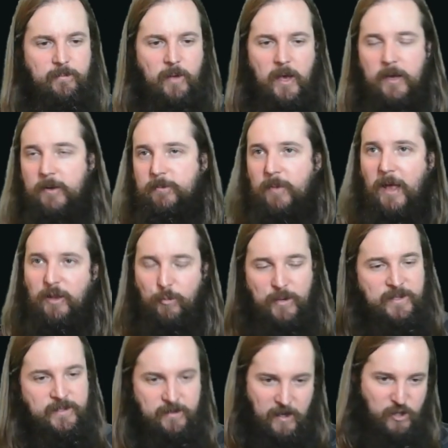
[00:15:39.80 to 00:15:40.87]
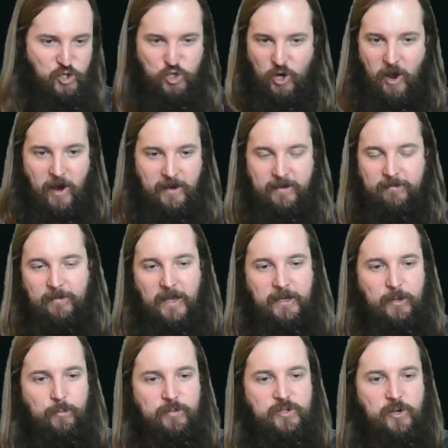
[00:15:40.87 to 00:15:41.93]
elements like shock,
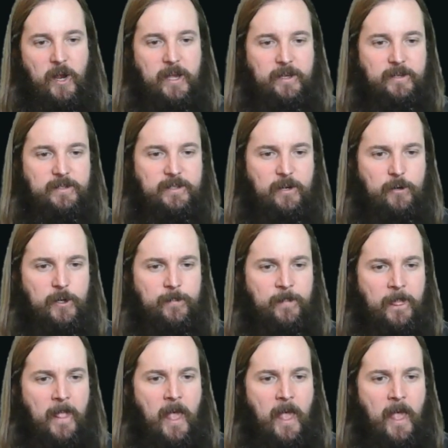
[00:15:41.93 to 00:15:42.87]
lightning strike, etc.